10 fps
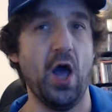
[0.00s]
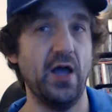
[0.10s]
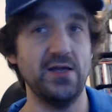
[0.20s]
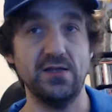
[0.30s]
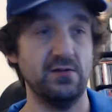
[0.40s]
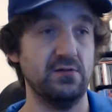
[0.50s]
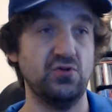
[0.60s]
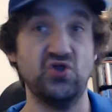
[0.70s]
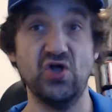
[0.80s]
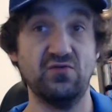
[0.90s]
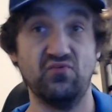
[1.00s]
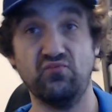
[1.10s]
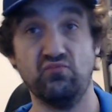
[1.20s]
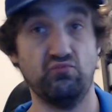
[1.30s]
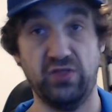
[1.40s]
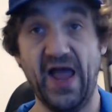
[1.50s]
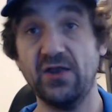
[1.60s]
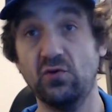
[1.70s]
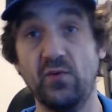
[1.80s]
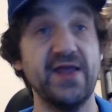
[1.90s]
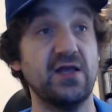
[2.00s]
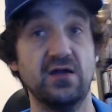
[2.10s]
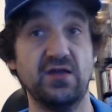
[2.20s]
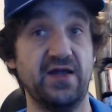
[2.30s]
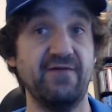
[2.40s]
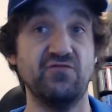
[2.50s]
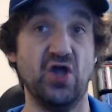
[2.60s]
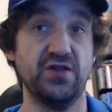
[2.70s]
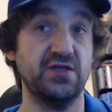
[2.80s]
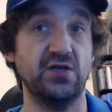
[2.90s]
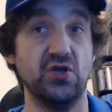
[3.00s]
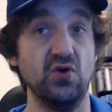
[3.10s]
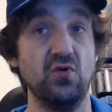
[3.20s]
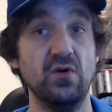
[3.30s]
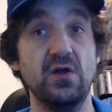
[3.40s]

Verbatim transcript: I just last week because I had nothing to do